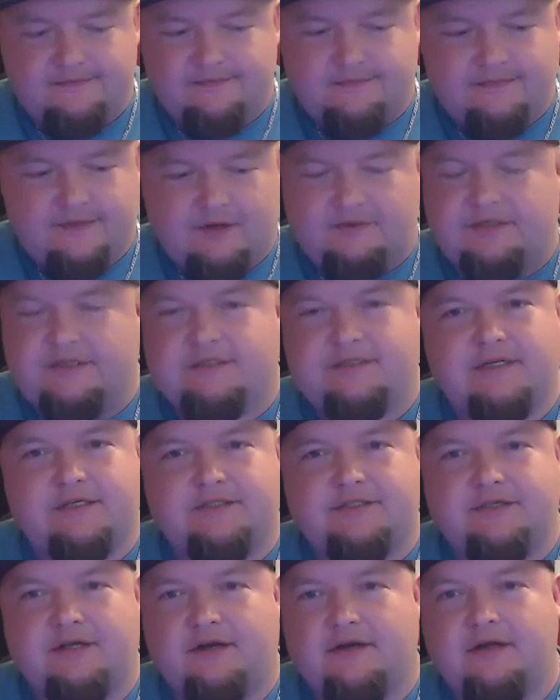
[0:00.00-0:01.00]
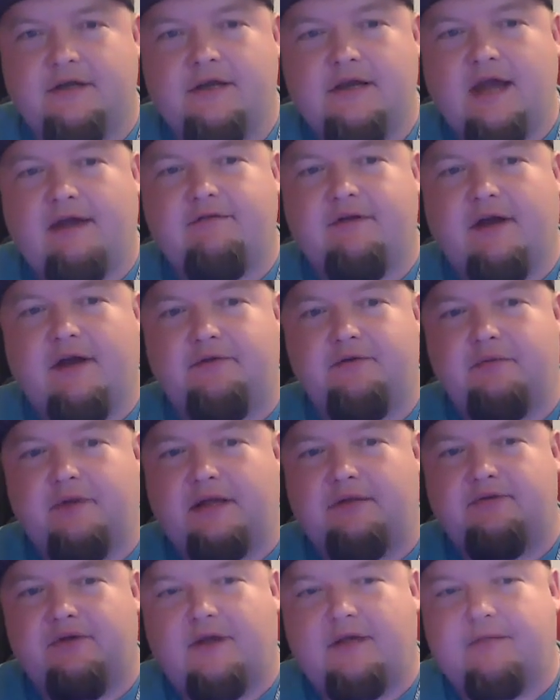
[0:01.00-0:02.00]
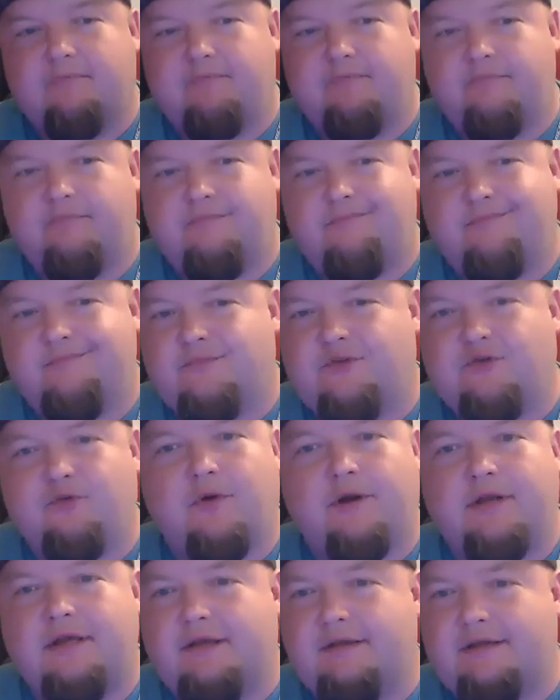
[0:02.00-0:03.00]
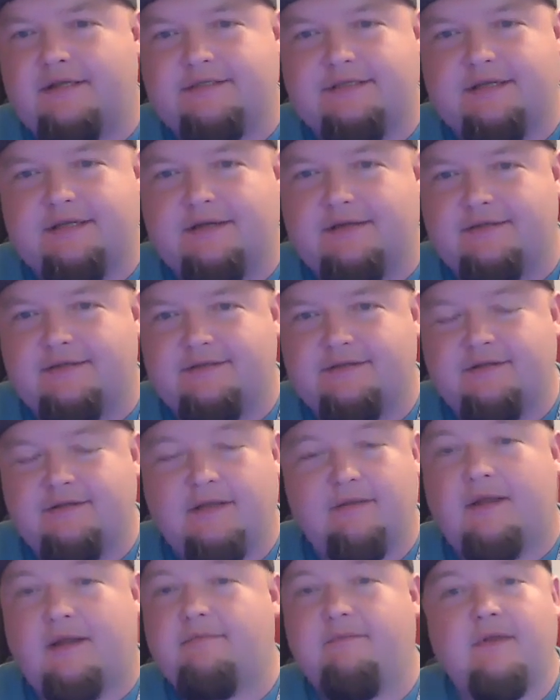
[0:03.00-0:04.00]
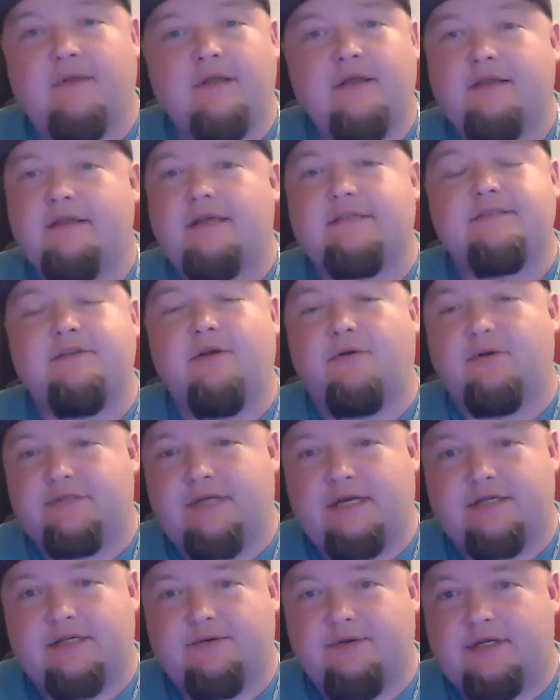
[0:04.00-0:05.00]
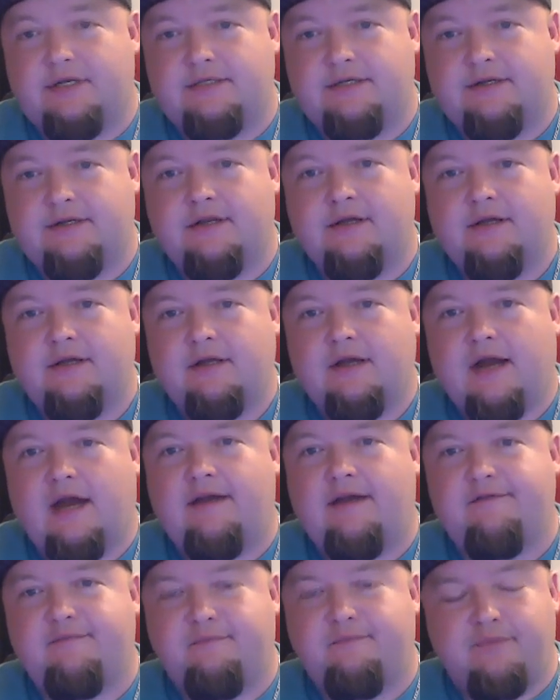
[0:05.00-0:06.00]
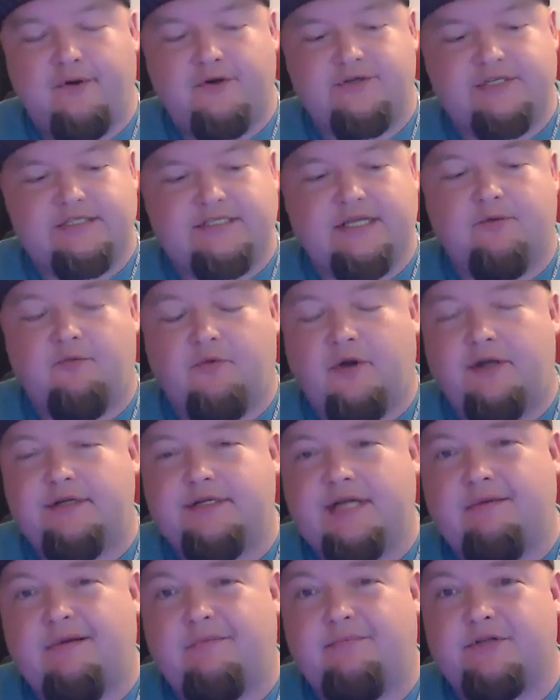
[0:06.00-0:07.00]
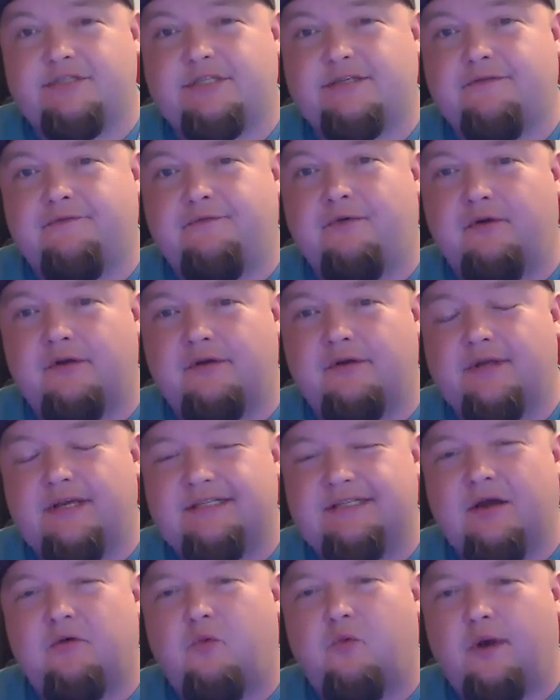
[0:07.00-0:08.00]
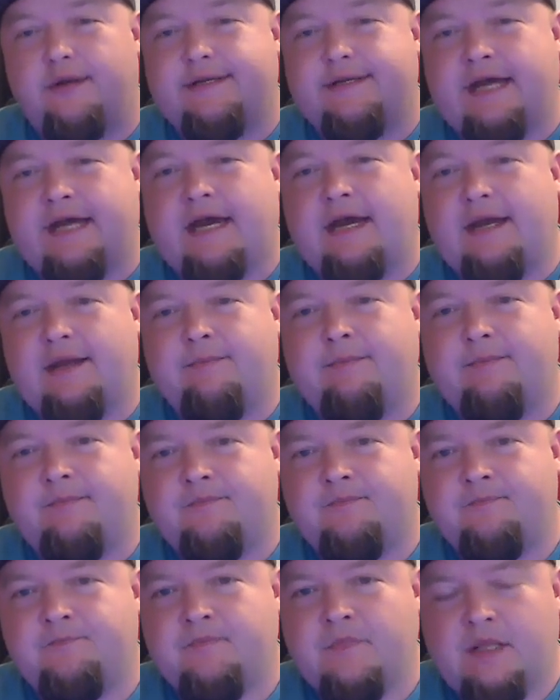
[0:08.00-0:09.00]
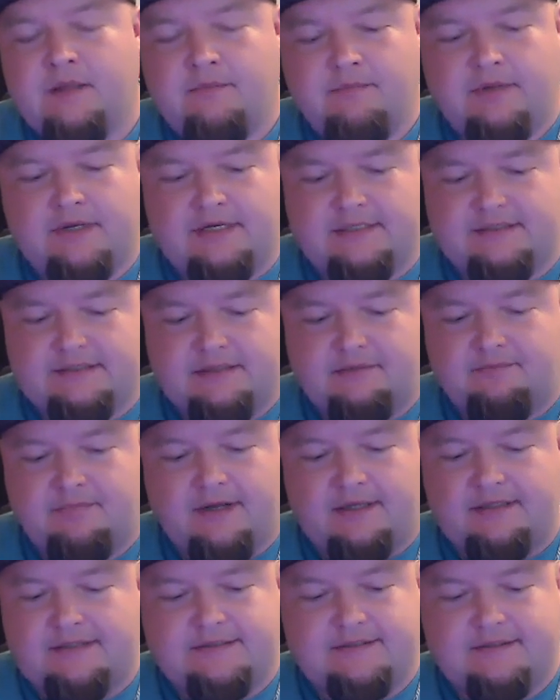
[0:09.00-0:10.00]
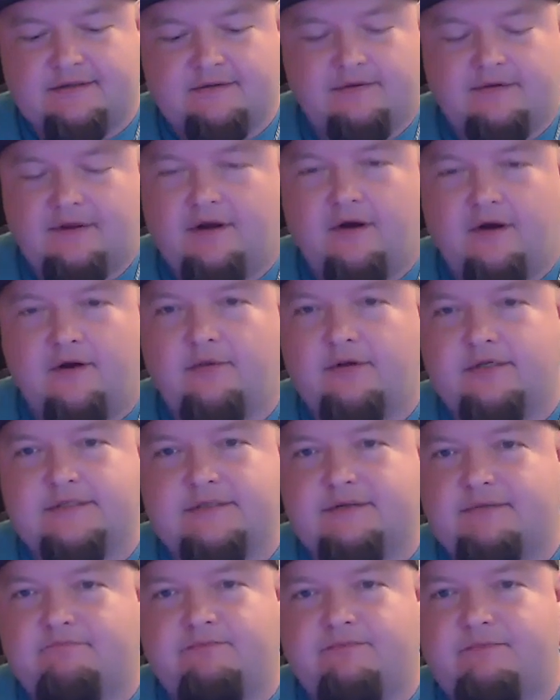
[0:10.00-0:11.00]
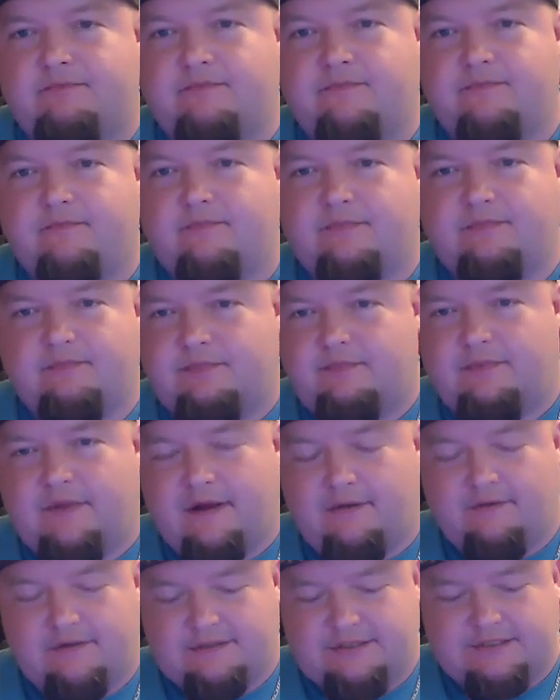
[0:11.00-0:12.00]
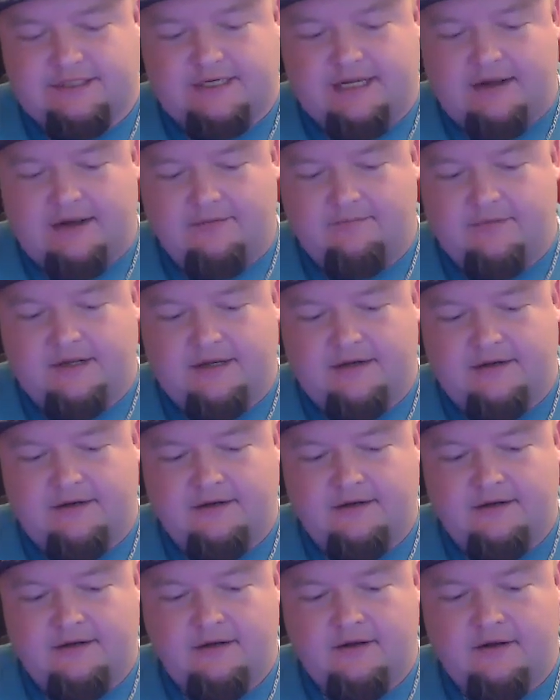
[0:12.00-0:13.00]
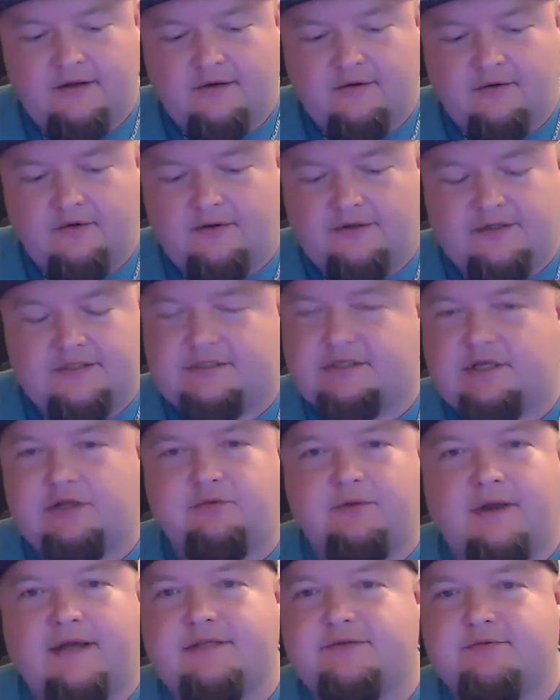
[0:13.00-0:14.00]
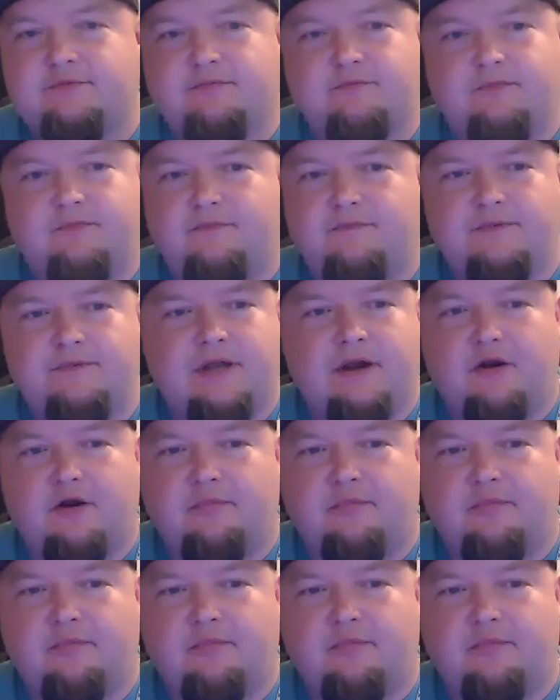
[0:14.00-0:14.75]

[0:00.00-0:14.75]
they're just such junk. I've gone through like probably 20 of these things, and that that's no exaggeration. I have purchased at one time. I purchased four of these at one time because the buttons they always they always shit out, man, or just the threads tear